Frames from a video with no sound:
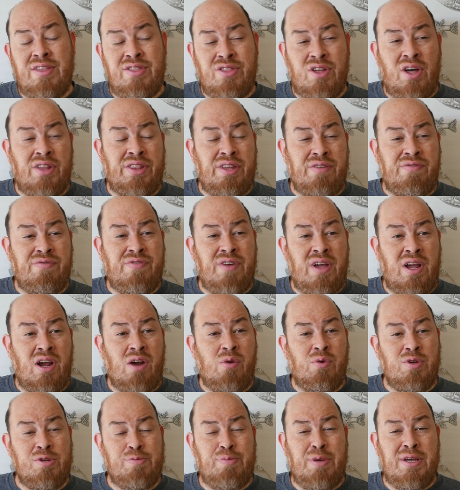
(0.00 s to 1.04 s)
they thought that
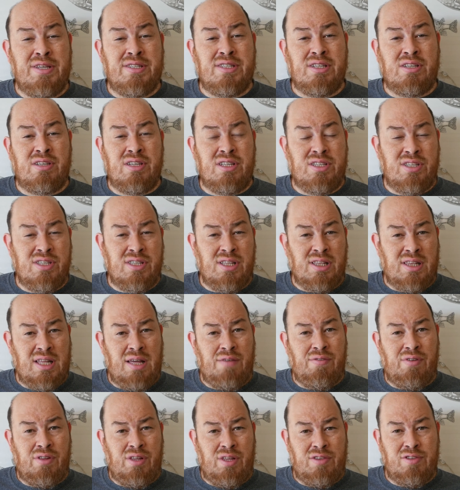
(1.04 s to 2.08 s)
fair was basically to the
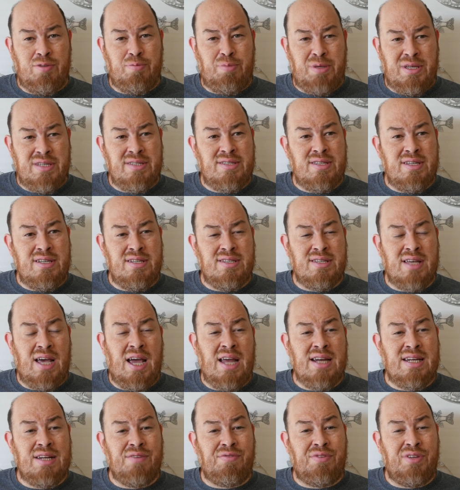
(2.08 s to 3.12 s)
level of the pcs
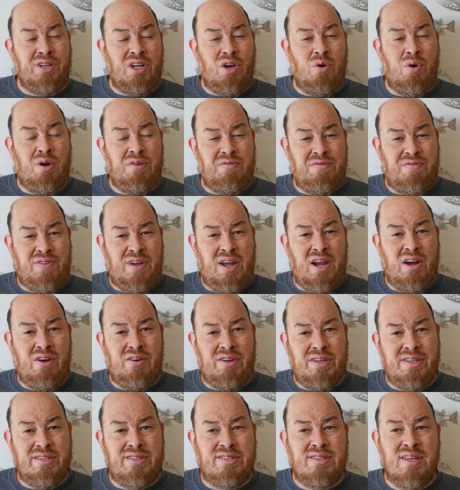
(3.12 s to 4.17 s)
i definitely go on
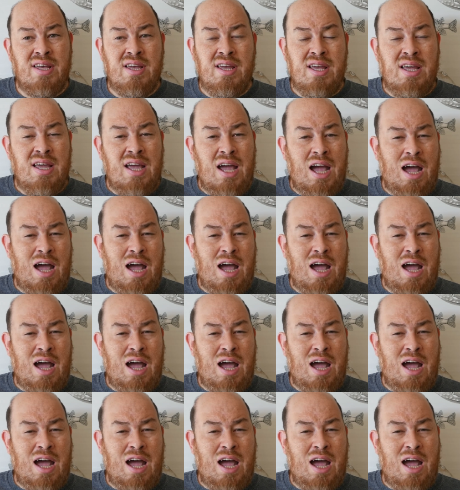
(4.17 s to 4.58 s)
fair is